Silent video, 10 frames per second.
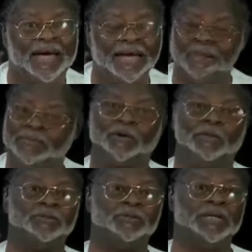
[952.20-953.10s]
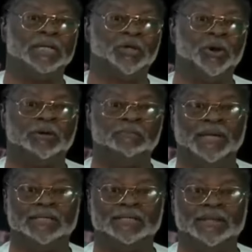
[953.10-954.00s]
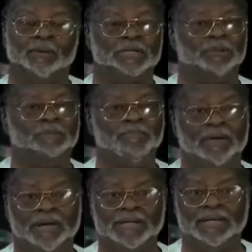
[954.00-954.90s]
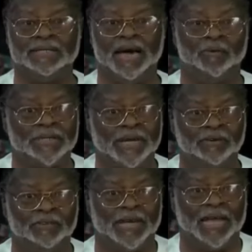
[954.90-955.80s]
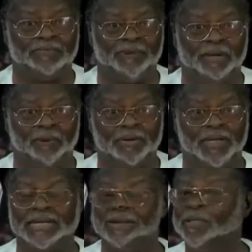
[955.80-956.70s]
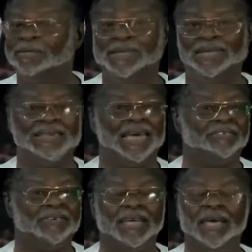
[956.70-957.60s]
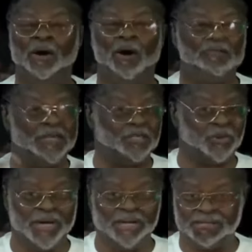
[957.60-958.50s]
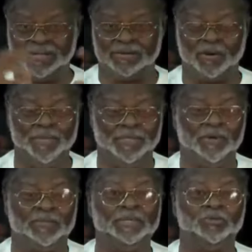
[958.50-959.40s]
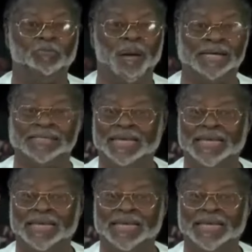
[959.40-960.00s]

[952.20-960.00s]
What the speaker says: And there was a constitutional document that was being paraded. I was Secretary of Alliance for Democracy and ultimately Secretary of the Joint Committee of the two parties,